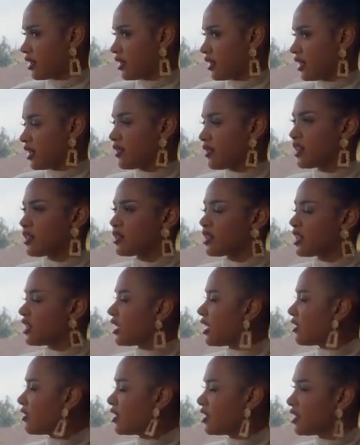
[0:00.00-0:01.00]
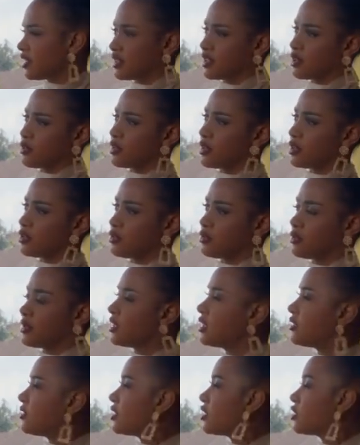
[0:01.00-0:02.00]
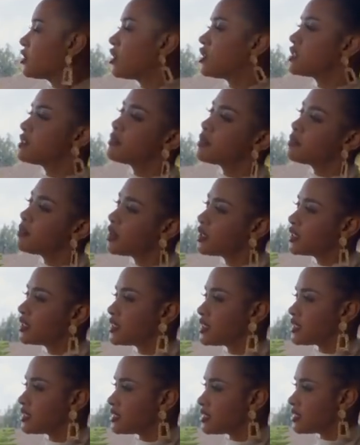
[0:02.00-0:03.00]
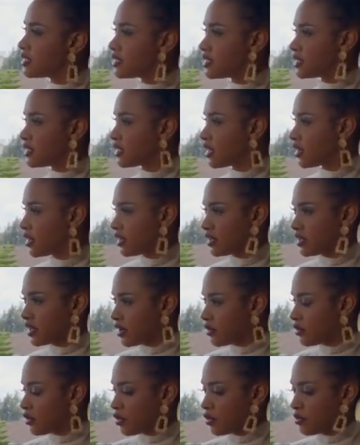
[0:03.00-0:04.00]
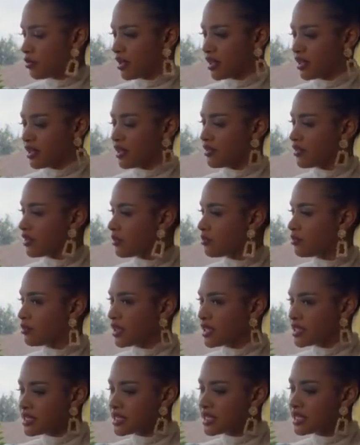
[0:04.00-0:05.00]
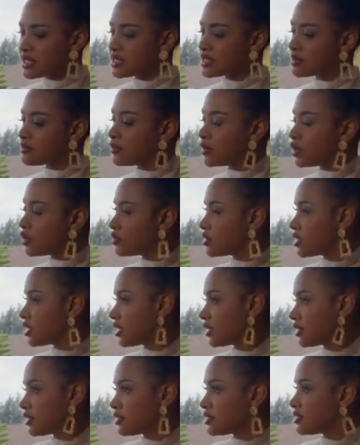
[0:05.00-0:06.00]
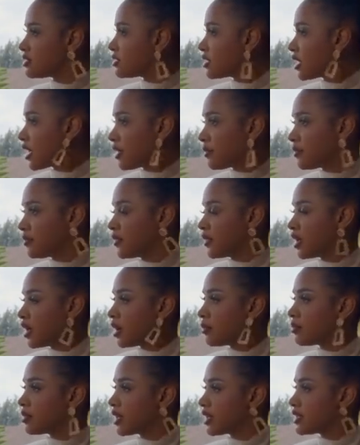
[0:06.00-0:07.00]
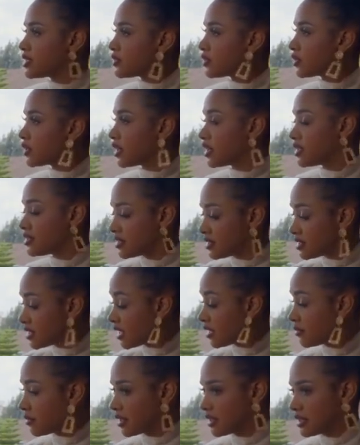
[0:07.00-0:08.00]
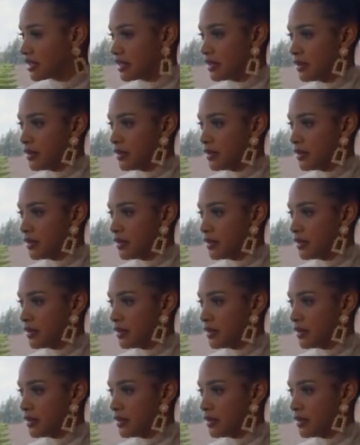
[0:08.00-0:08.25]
even in everything that we do. We live in a cosmopolitan city in Nairobi. In every business, music, same applies for entertainment.